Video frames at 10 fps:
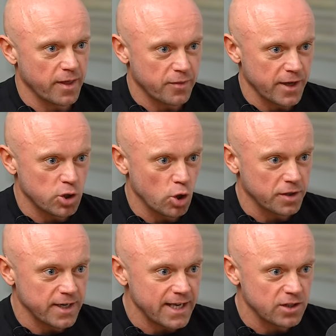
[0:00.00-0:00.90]
they
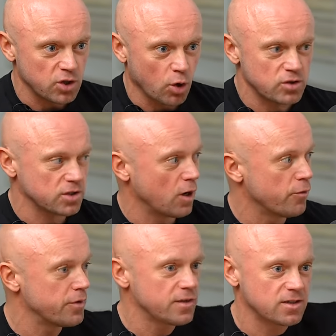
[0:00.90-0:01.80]
cook and eat dogs, and
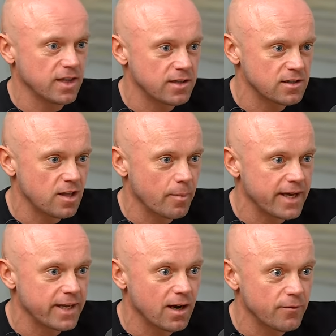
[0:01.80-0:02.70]
over in the States, they're
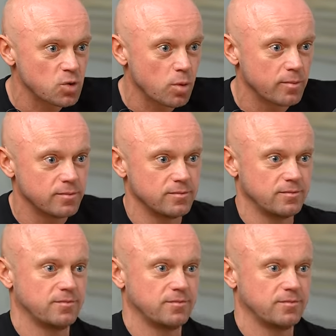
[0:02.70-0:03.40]
making love to them.